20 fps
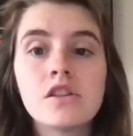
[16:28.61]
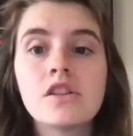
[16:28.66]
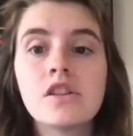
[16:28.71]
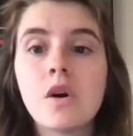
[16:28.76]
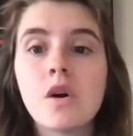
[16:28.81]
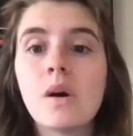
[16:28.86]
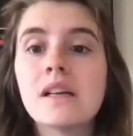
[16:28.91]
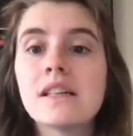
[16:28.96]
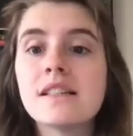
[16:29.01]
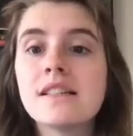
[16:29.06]

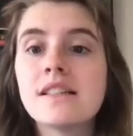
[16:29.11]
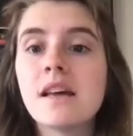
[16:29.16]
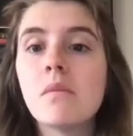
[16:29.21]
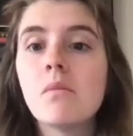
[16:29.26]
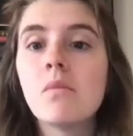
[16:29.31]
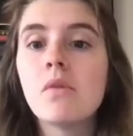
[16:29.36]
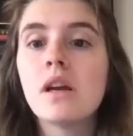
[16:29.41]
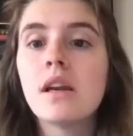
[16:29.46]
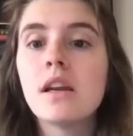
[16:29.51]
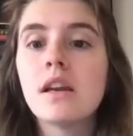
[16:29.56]
So, as
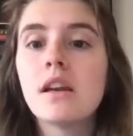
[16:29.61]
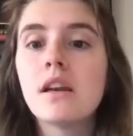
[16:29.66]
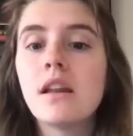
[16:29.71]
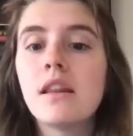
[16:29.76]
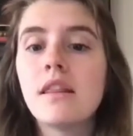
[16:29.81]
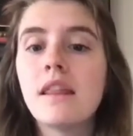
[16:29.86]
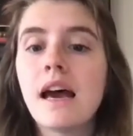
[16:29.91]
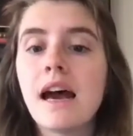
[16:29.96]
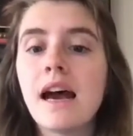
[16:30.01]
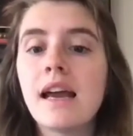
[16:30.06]
someone
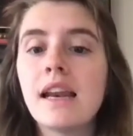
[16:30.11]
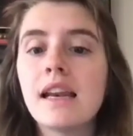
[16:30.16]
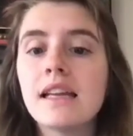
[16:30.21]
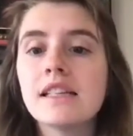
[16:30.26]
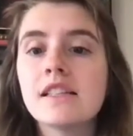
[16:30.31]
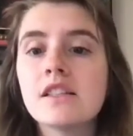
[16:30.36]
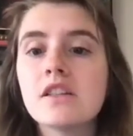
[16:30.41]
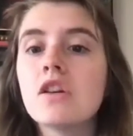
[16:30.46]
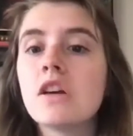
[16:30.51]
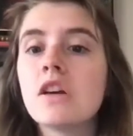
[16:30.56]
that
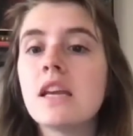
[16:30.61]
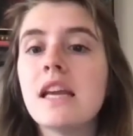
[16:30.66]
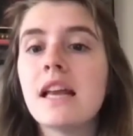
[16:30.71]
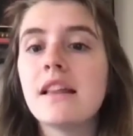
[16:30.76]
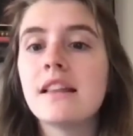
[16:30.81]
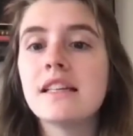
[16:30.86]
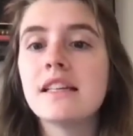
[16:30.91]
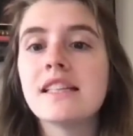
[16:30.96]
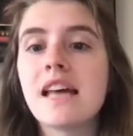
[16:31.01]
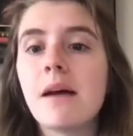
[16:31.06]
is looking
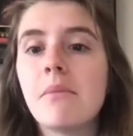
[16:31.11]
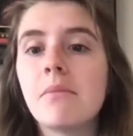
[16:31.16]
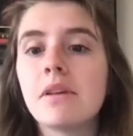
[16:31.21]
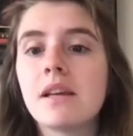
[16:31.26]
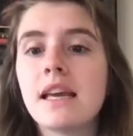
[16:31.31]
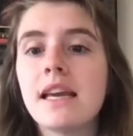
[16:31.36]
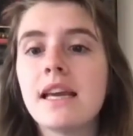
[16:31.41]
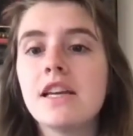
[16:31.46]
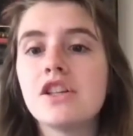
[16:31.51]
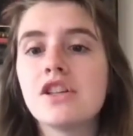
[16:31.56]
at these
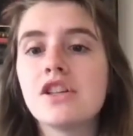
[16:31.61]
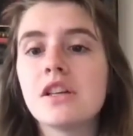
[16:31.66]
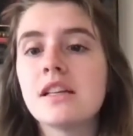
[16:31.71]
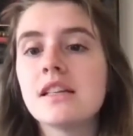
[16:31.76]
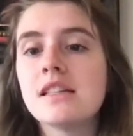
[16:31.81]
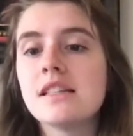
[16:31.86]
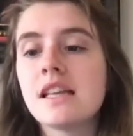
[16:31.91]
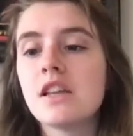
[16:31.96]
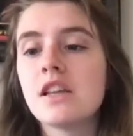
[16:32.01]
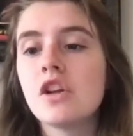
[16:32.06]

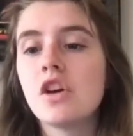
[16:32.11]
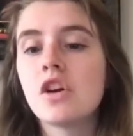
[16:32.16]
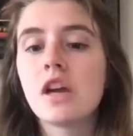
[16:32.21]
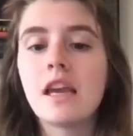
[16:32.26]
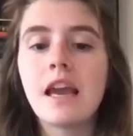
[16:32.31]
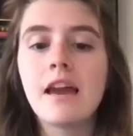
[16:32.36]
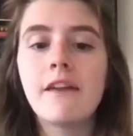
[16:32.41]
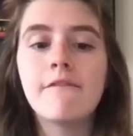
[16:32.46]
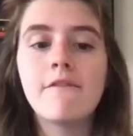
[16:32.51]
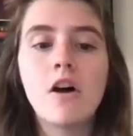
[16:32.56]
applications and
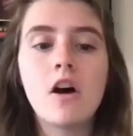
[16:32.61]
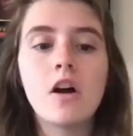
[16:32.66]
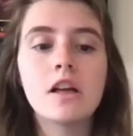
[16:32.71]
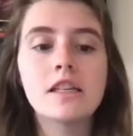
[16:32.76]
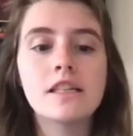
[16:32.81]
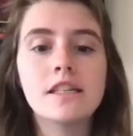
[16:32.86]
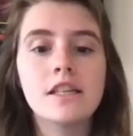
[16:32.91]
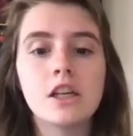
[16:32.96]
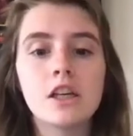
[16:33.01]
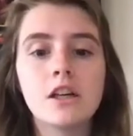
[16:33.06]
looking at
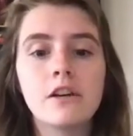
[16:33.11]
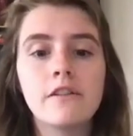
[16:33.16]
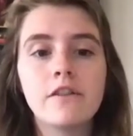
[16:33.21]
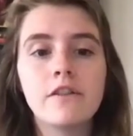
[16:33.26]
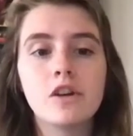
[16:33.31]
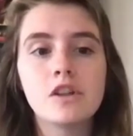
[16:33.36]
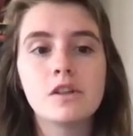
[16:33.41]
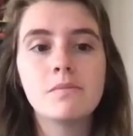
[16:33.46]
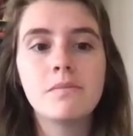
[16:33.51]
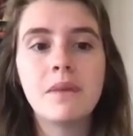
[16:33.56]
volunteer
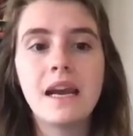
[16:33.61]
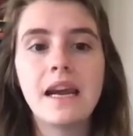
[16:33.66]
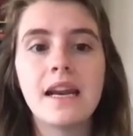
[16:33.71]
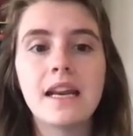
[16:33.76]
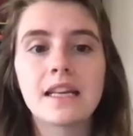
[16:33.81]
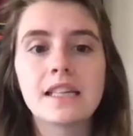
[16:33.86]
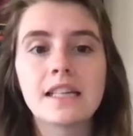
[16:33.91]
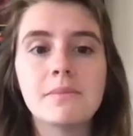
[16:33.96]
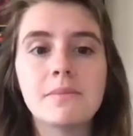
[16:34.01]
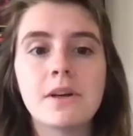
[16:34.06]
versus paid
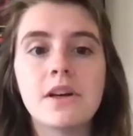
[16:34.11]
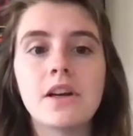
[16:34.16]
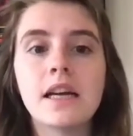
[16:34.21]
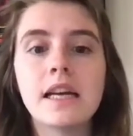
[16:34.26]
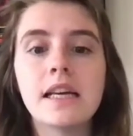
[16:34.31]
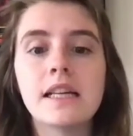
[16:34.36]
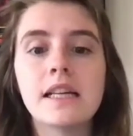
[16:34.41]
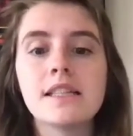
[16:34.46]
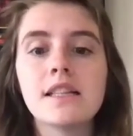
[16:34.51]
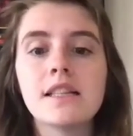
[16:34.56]

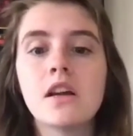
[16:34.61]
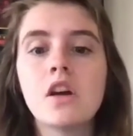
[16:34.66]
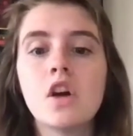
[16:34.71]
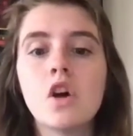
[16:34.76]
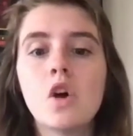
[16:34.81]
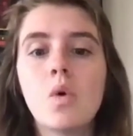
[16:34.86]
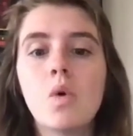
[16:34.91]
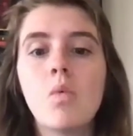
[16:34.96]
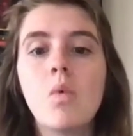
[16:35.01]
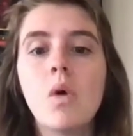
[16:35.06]
experience,
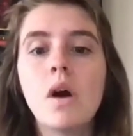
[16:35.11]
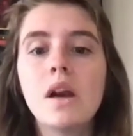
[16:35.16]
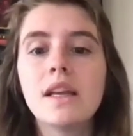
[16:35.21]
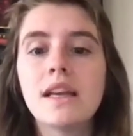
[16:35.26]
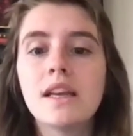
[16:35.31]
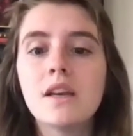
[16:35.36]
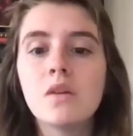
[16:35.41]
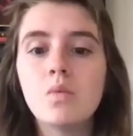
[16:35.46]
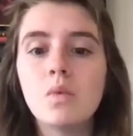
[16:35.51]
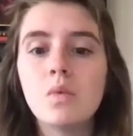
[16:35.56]
what
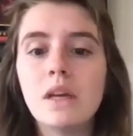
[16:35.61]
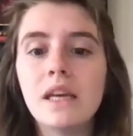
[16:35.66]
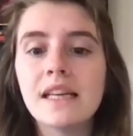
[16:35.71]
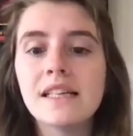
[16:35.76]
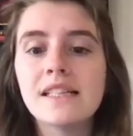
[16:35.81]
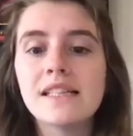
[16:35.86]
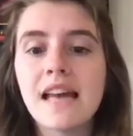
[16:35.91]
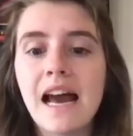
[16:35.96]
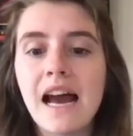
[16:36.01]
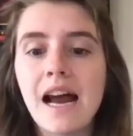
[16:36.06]
can we
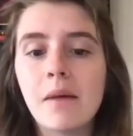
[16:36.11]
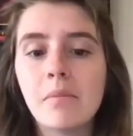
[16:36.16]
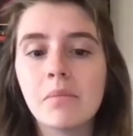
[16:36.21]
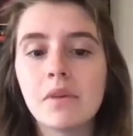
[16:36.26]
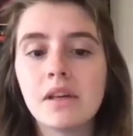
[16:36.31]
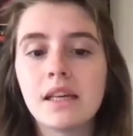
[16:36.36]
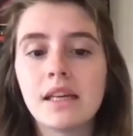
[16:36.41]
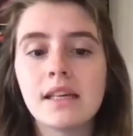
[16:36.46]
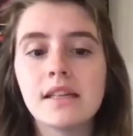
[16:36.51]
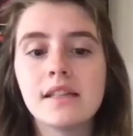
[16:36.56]
as
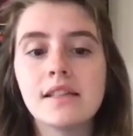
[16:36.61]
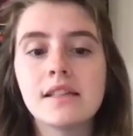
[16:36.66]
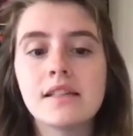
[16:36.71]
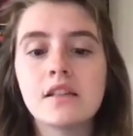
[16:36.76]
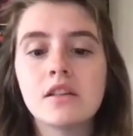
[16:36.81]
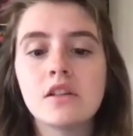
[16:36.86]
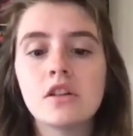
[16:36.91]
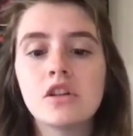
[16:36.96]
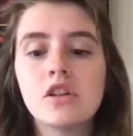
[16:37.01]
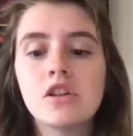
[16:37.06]

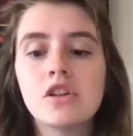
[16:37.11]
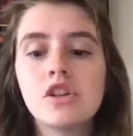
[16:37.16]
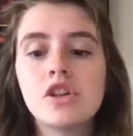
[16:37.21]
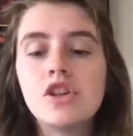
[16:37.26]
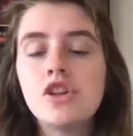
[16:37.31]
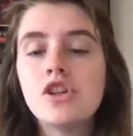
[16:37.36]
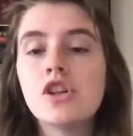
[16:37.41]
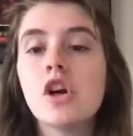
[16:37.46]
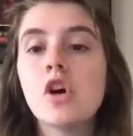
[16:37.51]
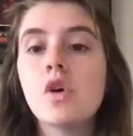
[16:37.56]
applicants
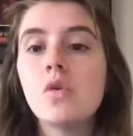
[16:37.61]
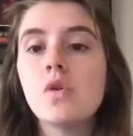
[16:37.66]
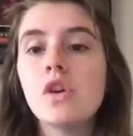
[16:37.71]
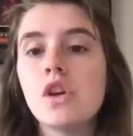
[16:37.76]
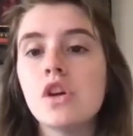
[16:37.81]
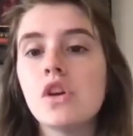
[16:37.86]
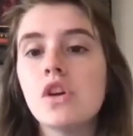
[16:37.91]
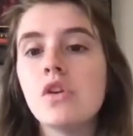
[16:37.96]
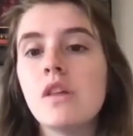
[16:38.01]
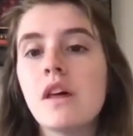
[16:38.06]
show
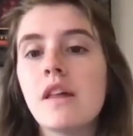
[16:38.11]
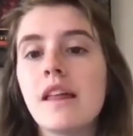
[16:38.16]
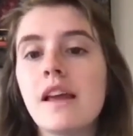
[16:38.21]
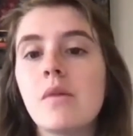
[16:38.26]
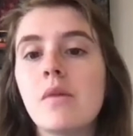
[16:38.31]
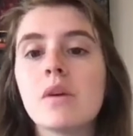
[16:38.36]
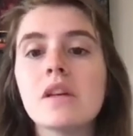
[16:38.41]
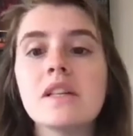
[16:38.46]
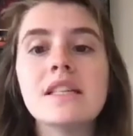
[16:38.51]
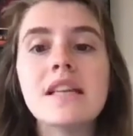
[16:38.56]
you that
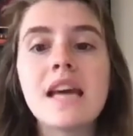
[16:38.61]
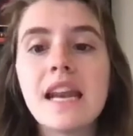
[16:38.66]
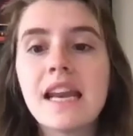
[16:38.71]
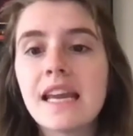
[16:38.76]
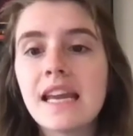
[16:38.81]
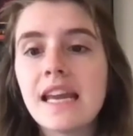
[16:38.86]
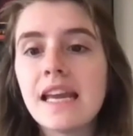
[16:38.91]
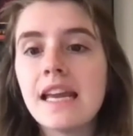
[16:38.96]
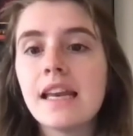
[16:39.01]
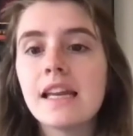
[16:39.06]
like we're
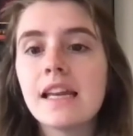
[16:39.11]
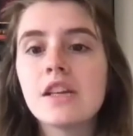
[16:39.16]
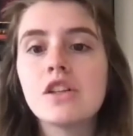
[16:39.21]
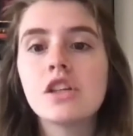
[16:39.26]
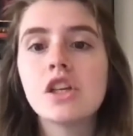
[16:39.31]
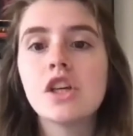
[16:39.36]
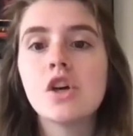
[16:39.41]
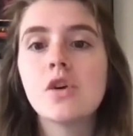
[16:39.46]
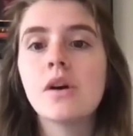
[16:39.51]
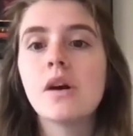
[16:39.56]
dedicated
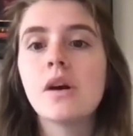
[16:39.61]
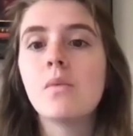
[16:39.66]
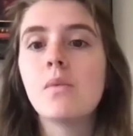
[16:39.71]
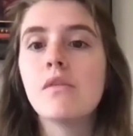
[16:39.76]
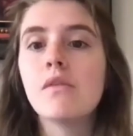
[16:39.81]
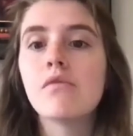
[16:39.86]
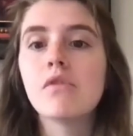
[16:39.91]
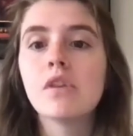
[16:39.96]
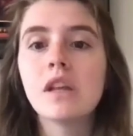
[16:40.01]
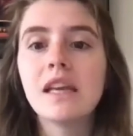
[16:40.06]
to it,
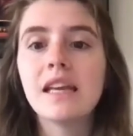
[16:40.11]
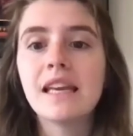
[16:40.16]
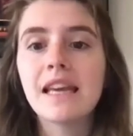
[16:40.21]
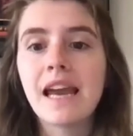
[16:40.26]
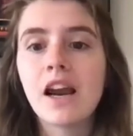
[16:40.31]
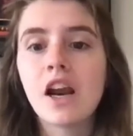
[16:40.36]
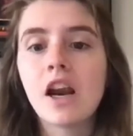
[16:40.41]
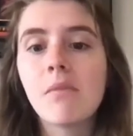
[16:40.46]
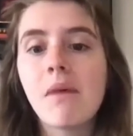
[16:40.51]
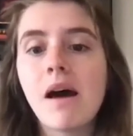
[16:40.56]
we really
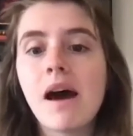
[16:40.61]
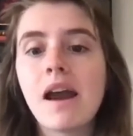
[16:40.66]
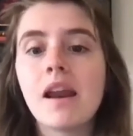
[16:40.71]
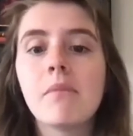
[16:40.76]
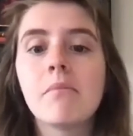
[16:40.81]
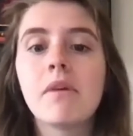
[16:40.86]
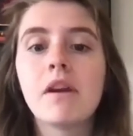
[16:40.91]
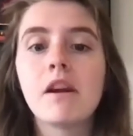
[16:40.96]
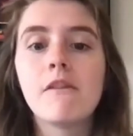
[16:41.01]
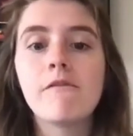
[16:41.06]
care about
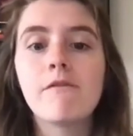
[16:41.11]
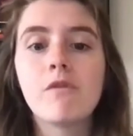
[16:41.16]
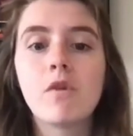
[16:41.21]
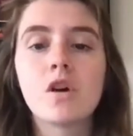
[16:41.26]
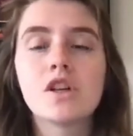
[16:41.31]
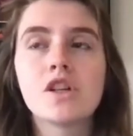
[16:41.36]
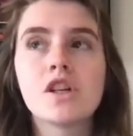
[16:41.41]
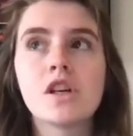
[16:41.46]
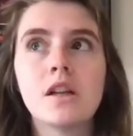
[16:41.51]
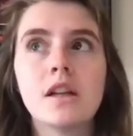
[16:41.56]
it, but
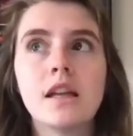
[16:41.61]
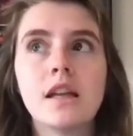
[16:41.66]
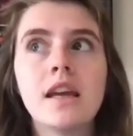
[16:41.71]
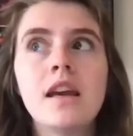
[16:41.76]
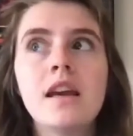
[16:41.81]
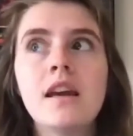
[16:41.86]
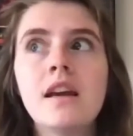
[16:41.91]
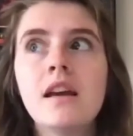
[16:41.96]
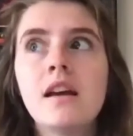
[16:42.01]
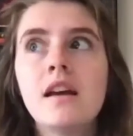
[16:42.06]

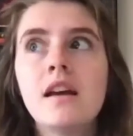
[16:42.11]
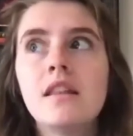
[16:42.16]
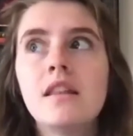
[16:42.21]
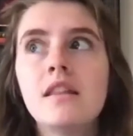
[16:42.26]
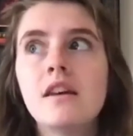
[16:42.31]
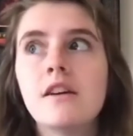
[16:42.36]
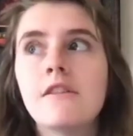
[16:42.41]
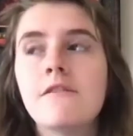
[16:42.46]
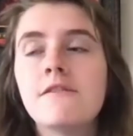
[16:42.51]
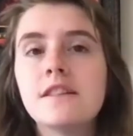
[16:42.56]
unfortunately,
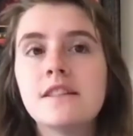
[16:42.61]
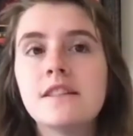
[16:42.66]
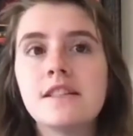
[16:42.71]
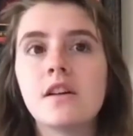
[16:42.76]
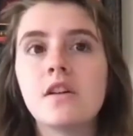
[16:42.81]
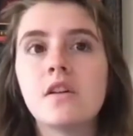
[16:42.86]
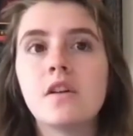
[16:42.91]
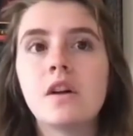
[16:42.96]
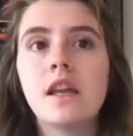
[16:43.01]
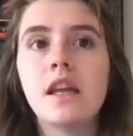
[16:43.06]
the
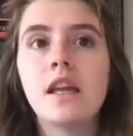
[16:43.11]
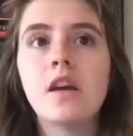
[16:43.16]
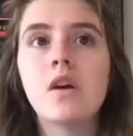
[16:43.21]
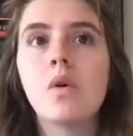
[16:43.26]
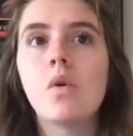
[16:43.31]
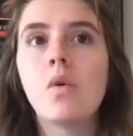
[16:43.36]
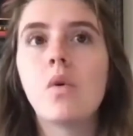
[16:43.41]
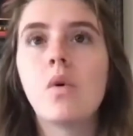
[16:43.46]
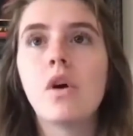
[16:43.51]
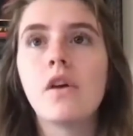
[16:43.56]

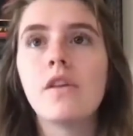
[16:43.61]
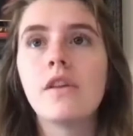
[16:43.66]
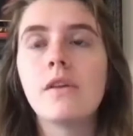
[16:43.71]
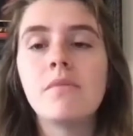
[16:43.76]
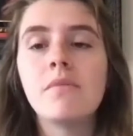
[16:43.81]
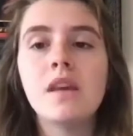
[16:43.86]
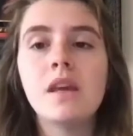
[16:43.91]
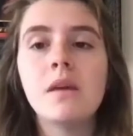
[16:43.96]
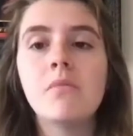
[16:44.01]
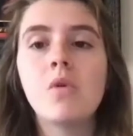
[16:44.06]
facility or the
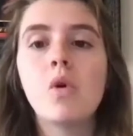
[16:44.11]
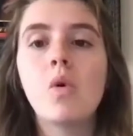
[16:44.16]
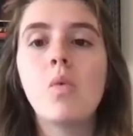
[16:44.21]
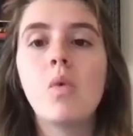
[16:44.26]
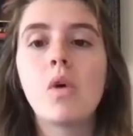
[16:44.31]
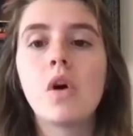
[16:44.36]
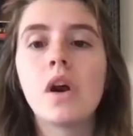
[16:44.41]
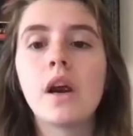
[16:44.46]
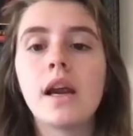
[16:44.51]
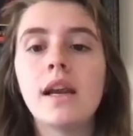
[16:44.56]
people
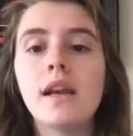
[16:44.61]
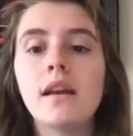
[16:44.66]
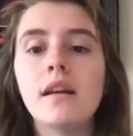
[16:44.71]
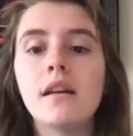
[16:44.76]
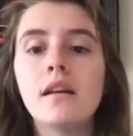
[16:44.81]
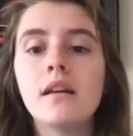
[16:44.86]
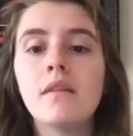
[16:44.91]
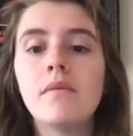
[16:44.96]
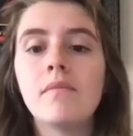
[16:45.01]
weren't